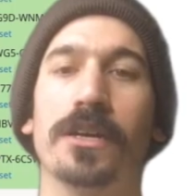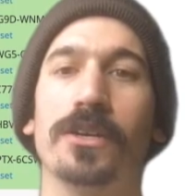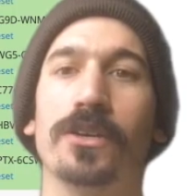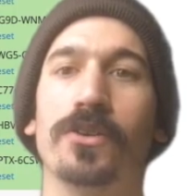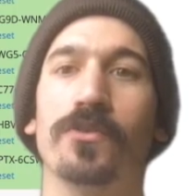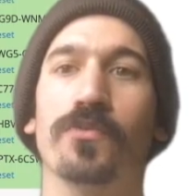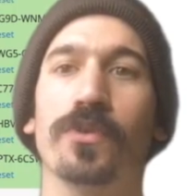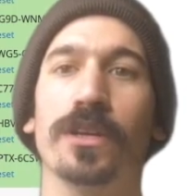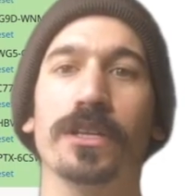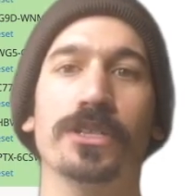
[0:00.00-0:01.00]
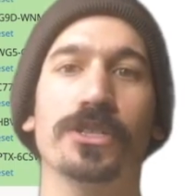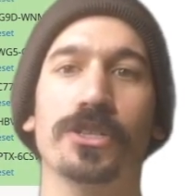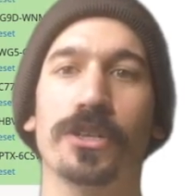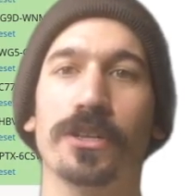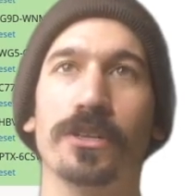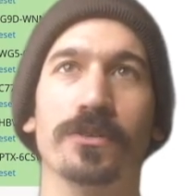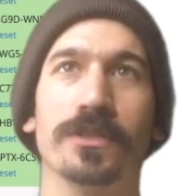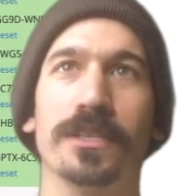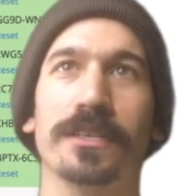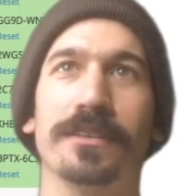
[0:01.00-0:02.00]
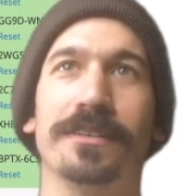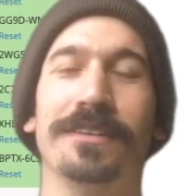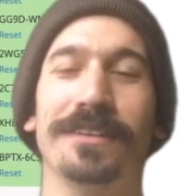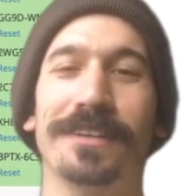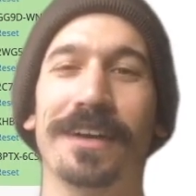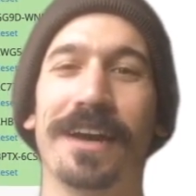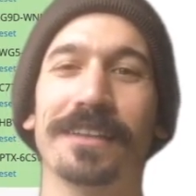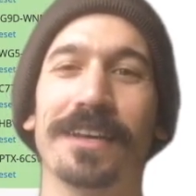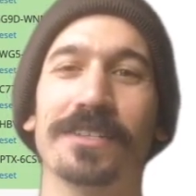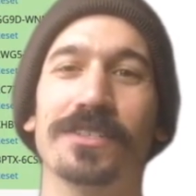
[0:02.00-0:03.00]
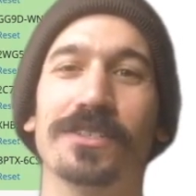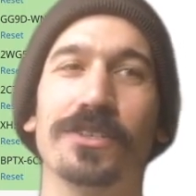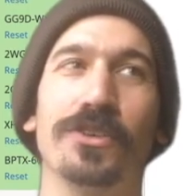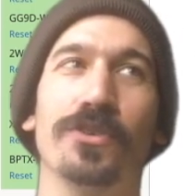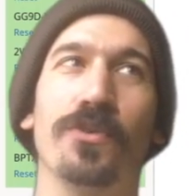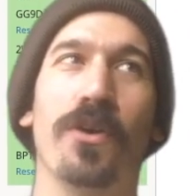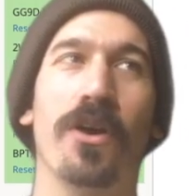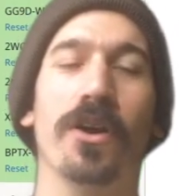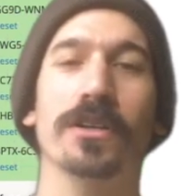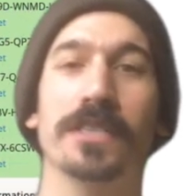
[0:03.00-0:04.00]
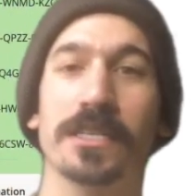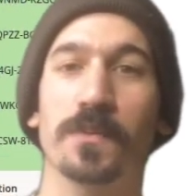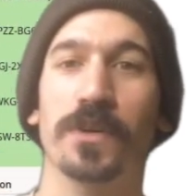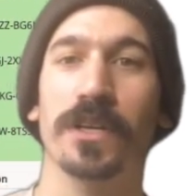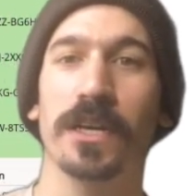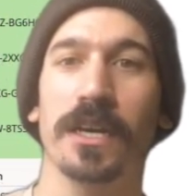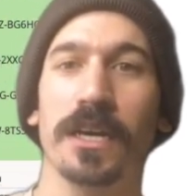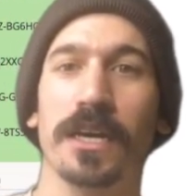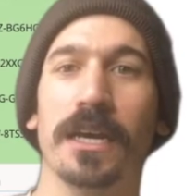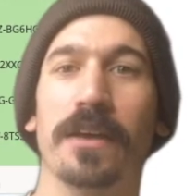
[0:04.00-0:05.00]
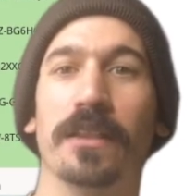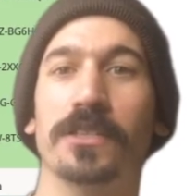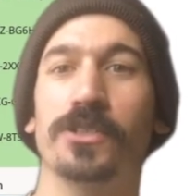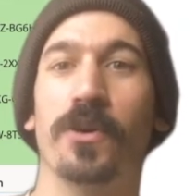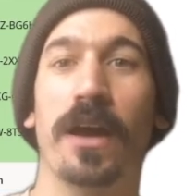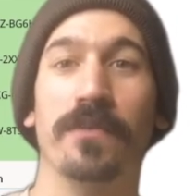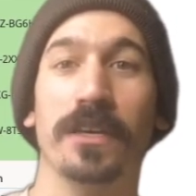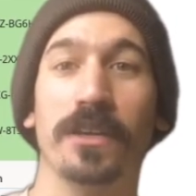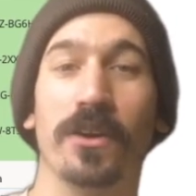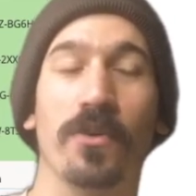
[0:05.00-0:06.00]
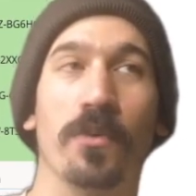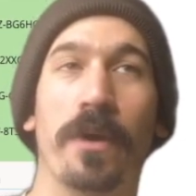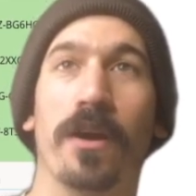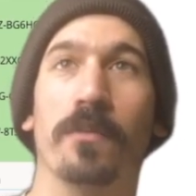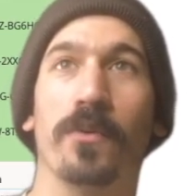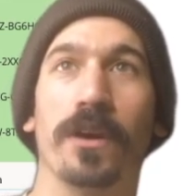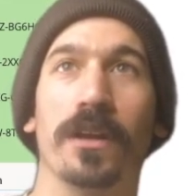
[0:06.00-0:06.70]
You really shouldn't use it unless you are desperate, unless you don't have Keynote or PowerPoint.